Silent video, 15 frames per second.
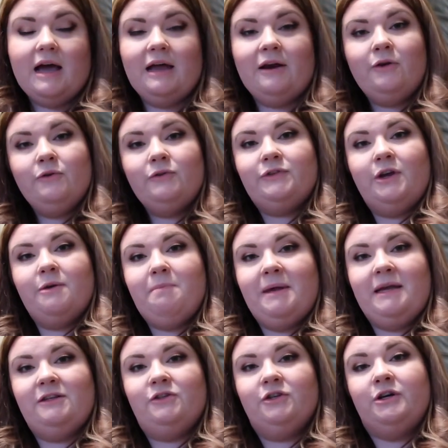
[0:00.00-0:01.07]
and I also
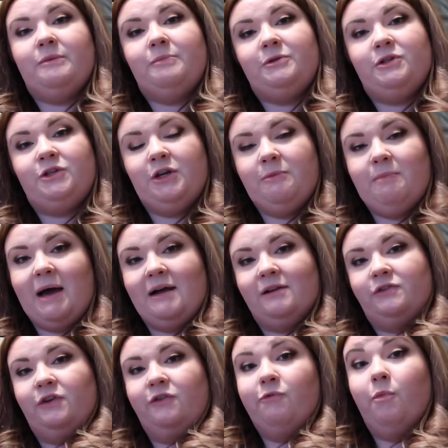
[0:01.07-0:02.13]
picked up two
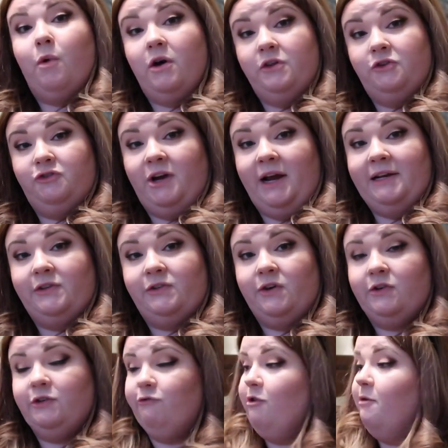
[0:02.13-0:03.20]
packs of white trainer
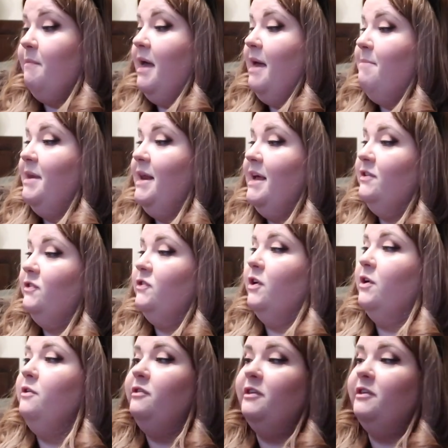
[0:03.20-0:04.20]
socks from M&S so